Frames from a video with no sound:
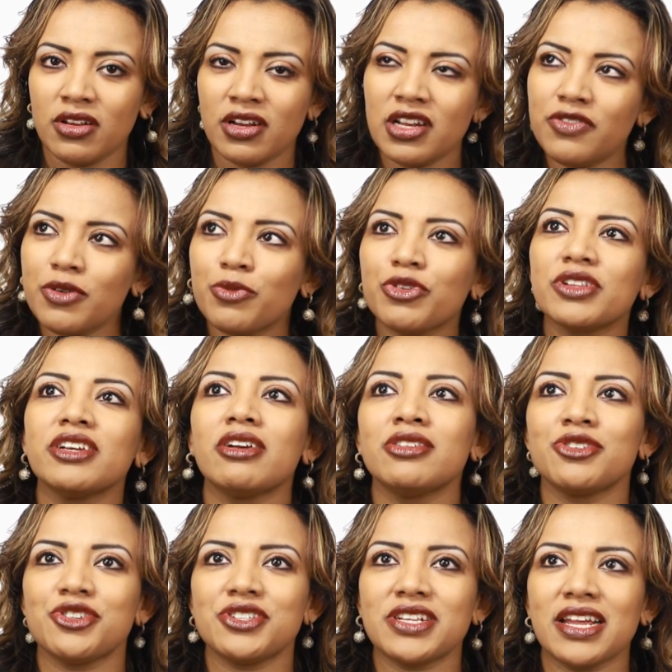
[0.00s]
None of them really
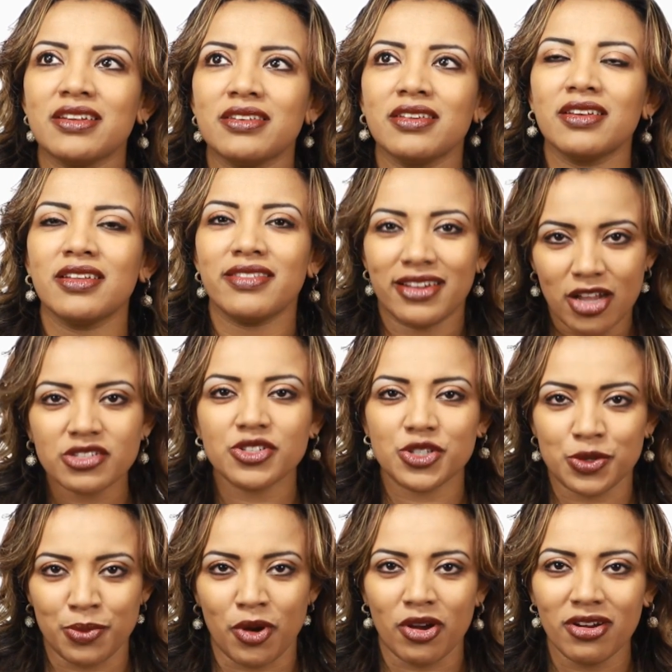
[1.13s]
understand the
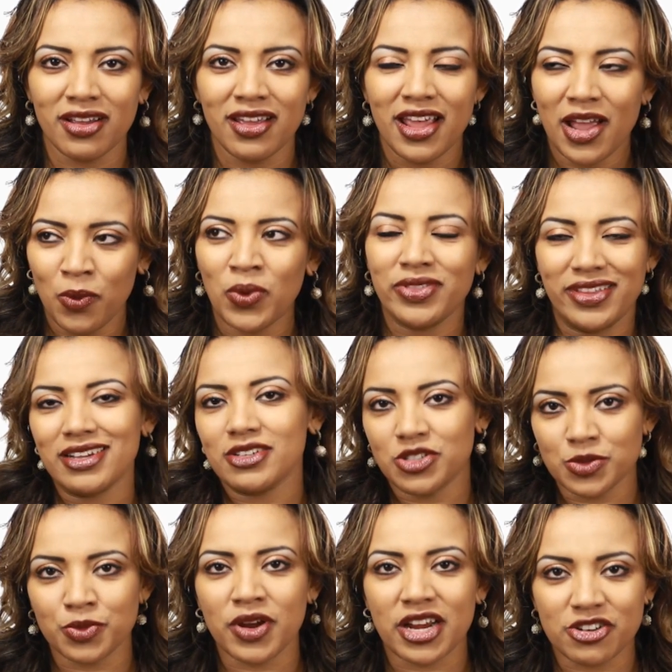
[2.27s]
customer and what the
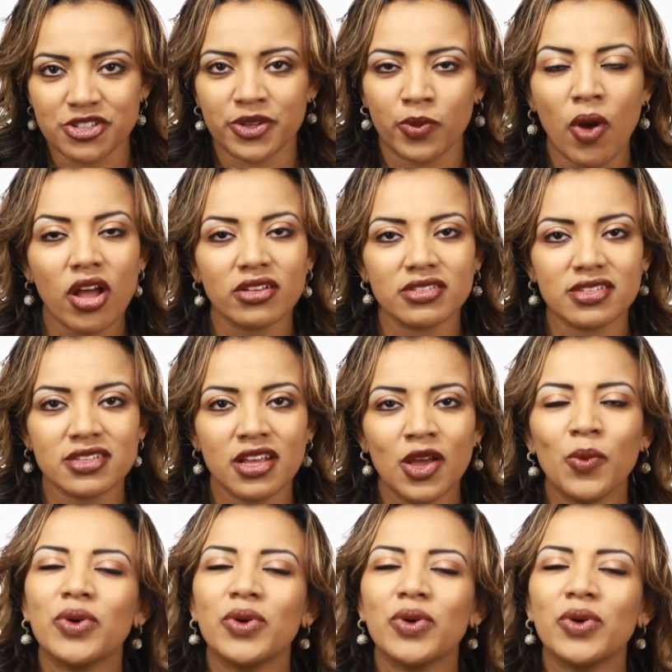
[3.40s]
customer actually wants.